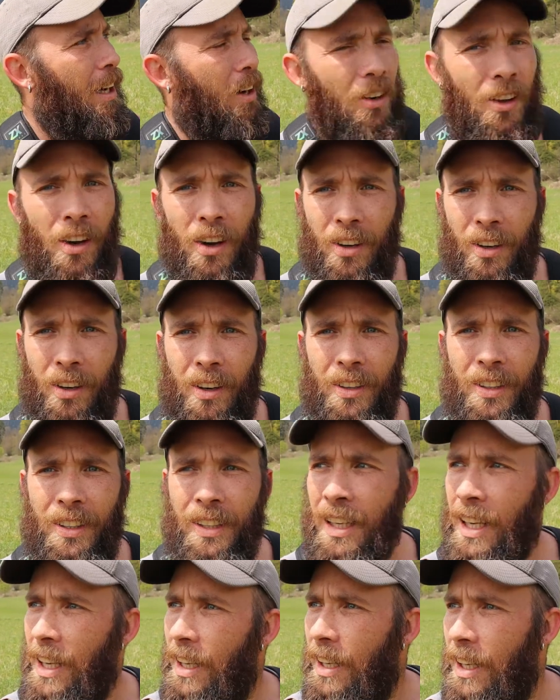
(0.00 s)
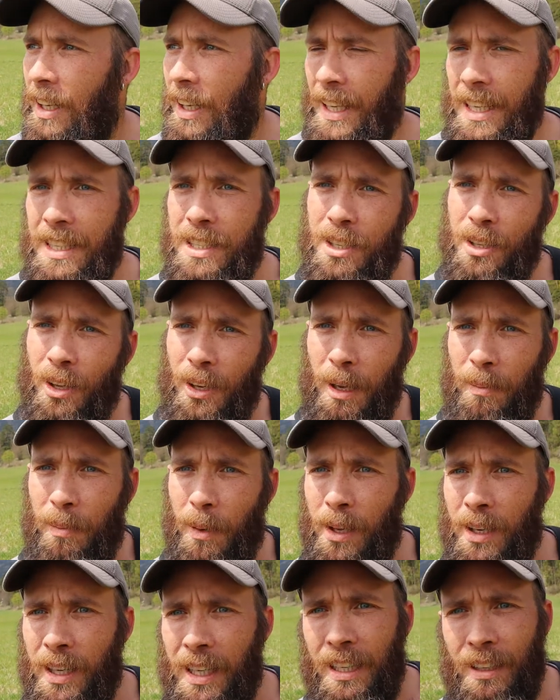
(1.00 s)
on our garden, uh, hence not
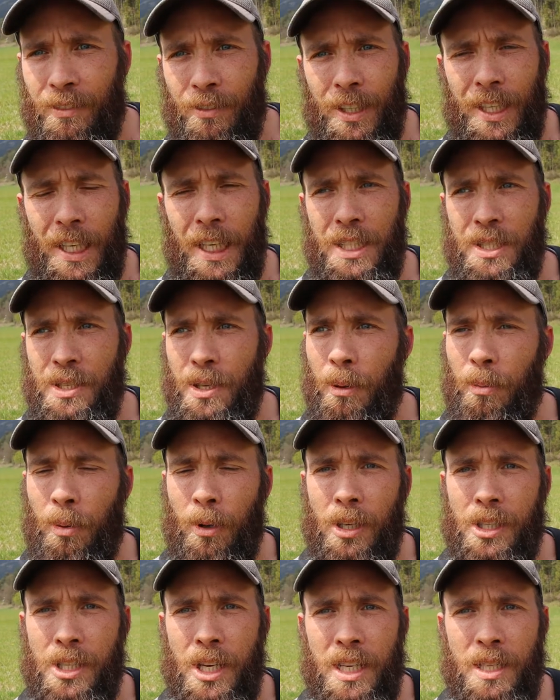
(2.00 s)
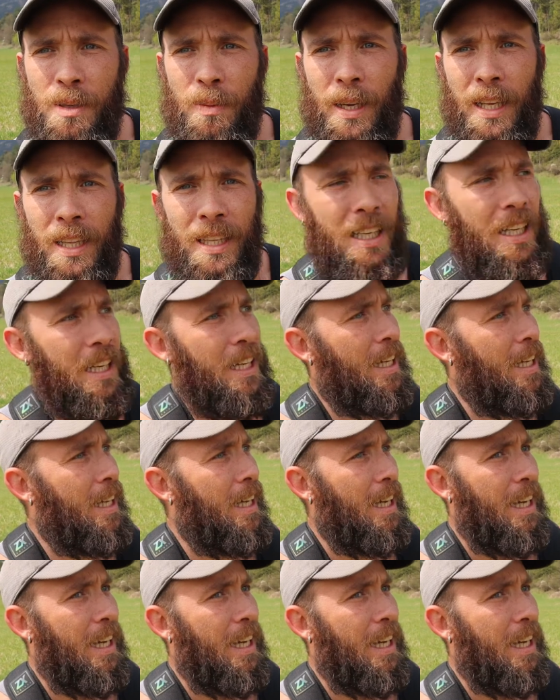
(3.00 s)
uploading any videos, so I apologise about that.